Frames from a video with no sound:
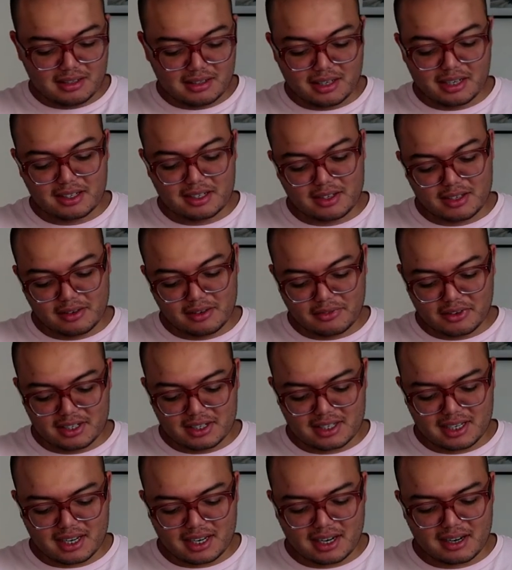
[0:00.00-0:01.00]
Okay, so the
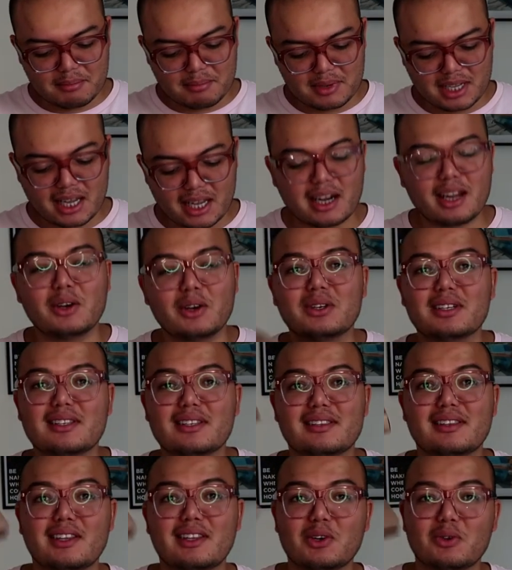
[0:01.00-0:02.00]
first thing I'm getting out
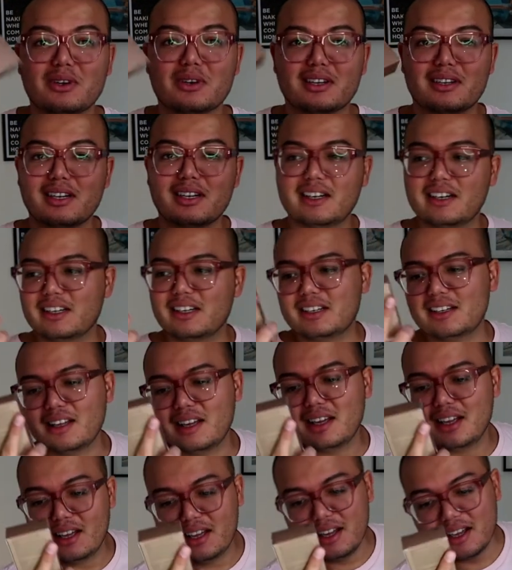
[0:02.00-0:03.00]
is The Ordinary
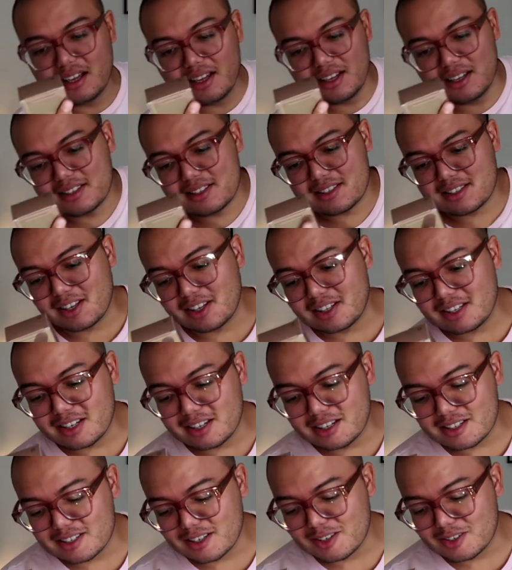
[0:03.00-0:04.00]
sun
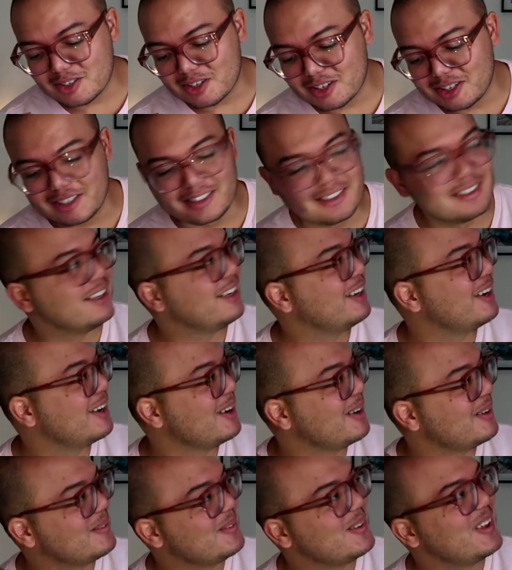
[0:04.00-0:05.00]
care sunscreen.
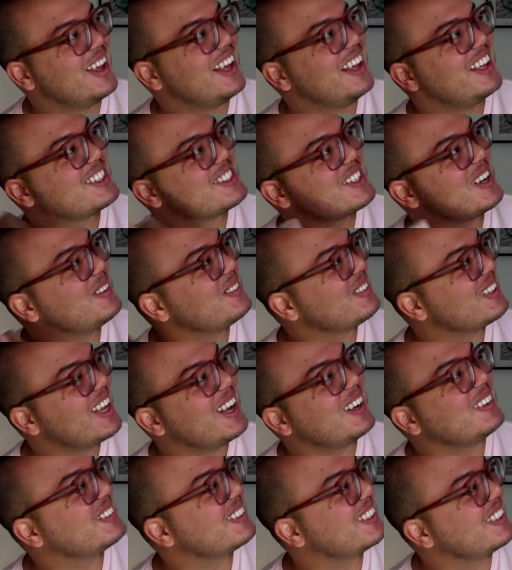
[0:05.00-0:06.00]
Stop
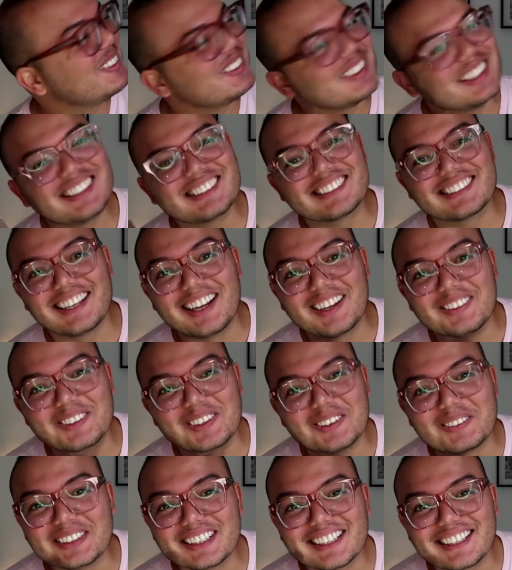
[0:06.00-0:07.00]
laughing at me. He's
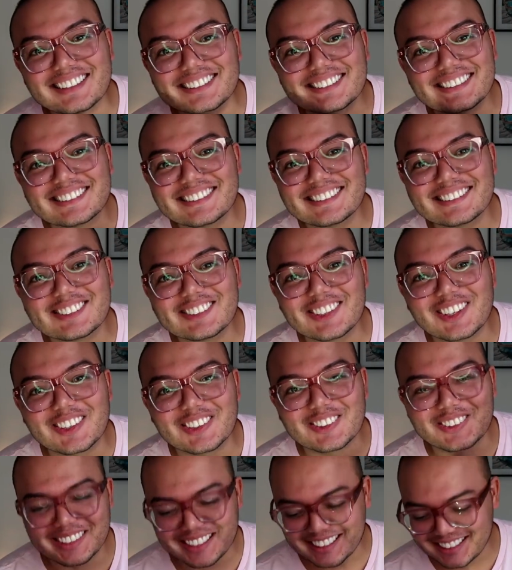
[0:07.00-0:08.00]
laughing at me, guys. This is
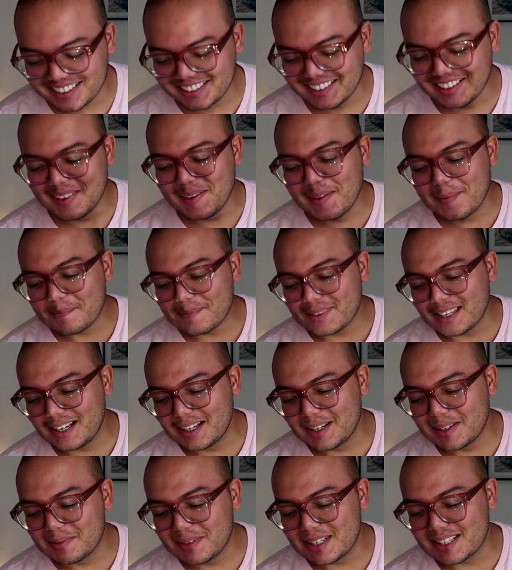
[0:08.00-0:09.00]
not okay.
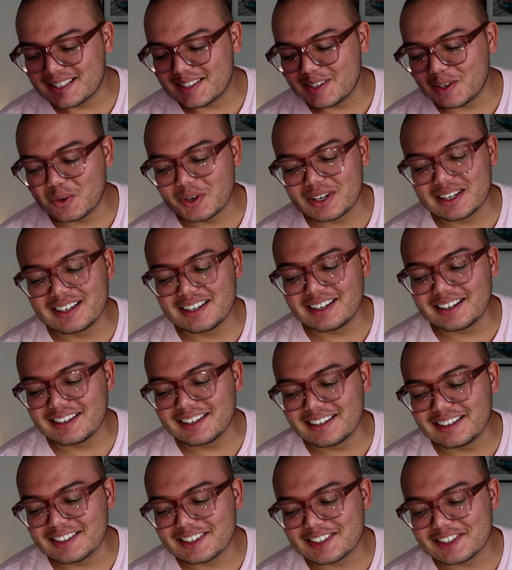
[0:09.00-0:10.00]
It's The
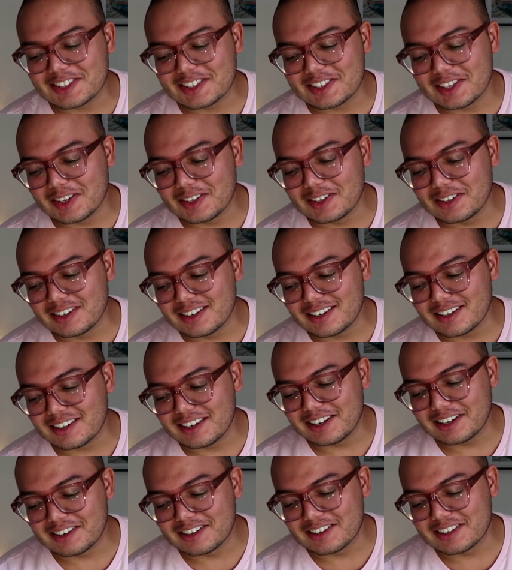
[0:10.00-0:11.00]
Ordinary sun
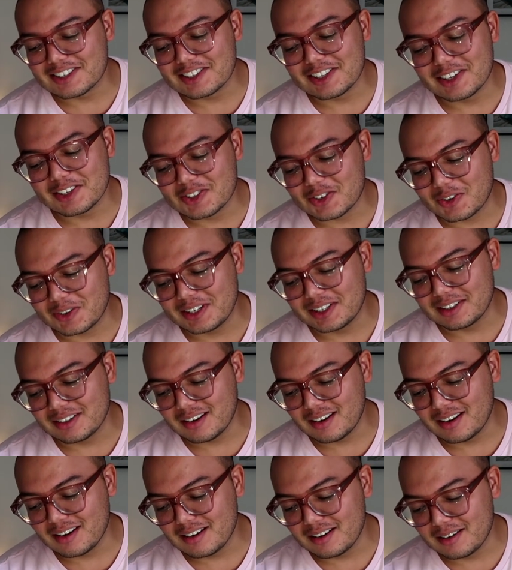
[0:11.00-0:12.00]
care
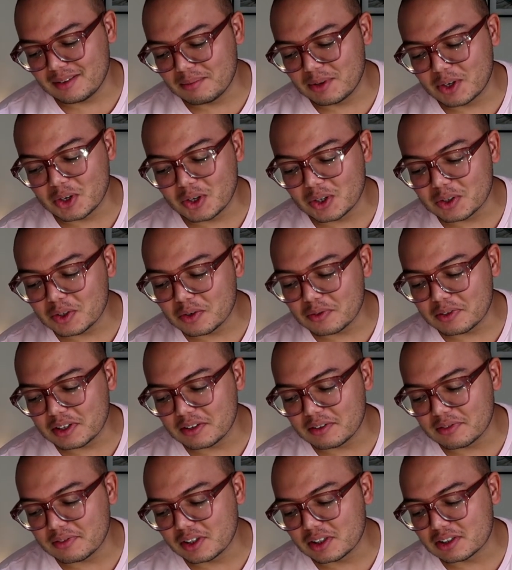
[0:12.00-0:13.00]
sunscreen. Mineral
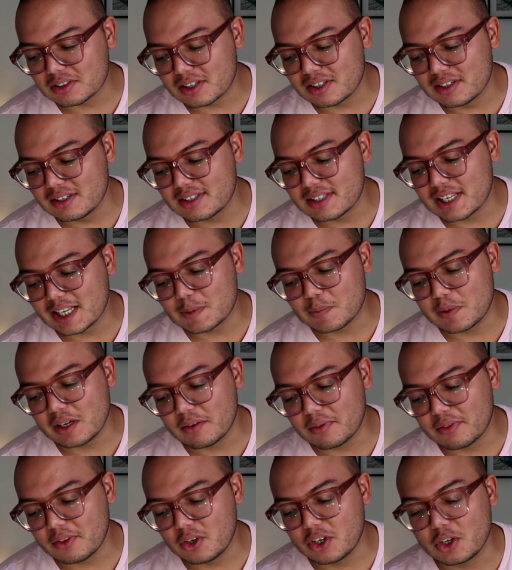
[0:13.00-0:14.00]
UV filters,
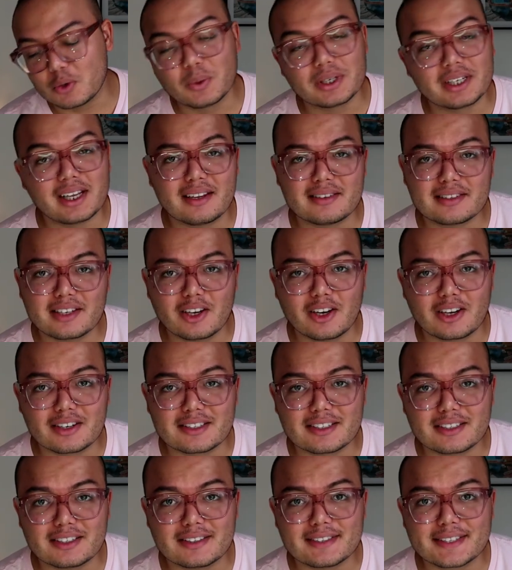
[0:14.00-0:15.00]
SPF 30 with
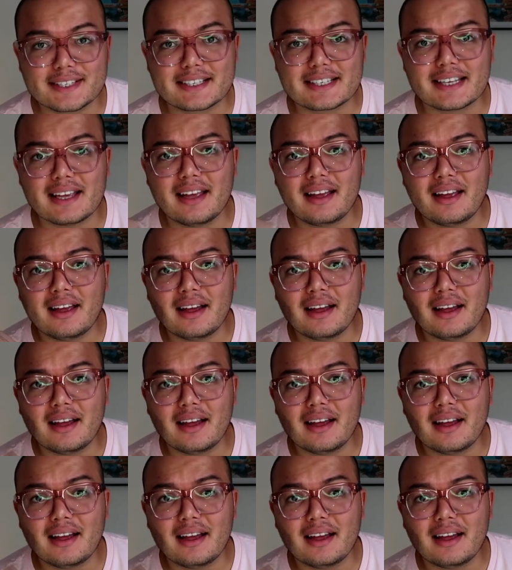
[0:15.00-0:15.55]
antioxidants.